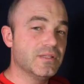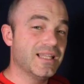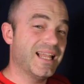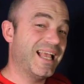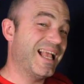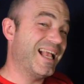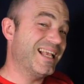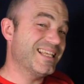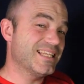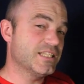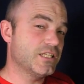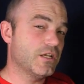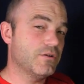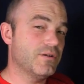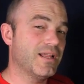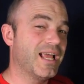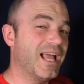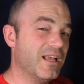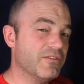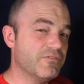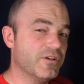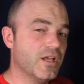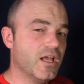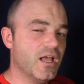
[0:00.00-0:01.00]
As I don't
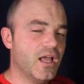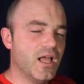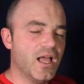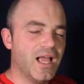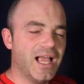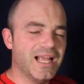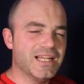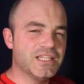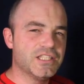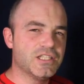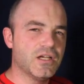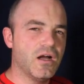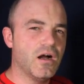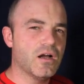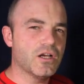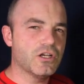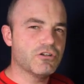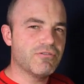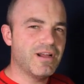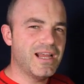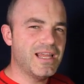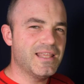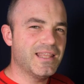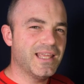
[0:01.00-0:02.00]
have a dark
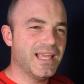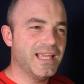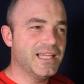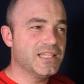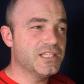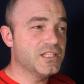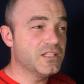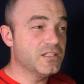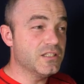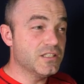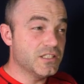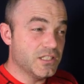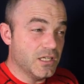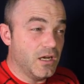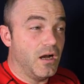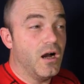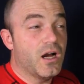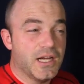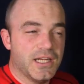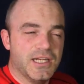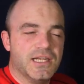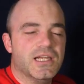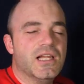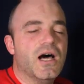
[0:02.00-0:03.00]
grey that is
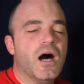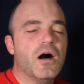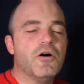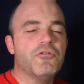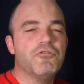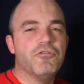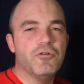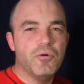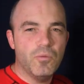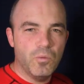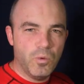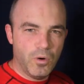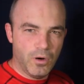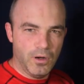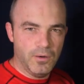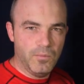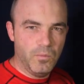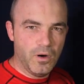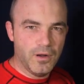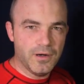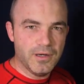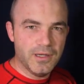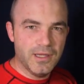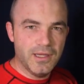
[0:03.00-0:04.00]
dark enough for what I
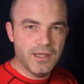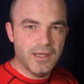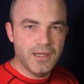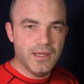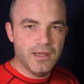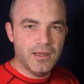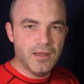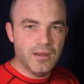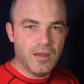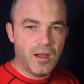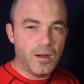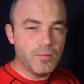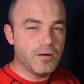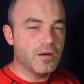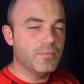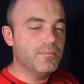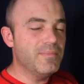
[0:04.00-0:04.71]
want, I want to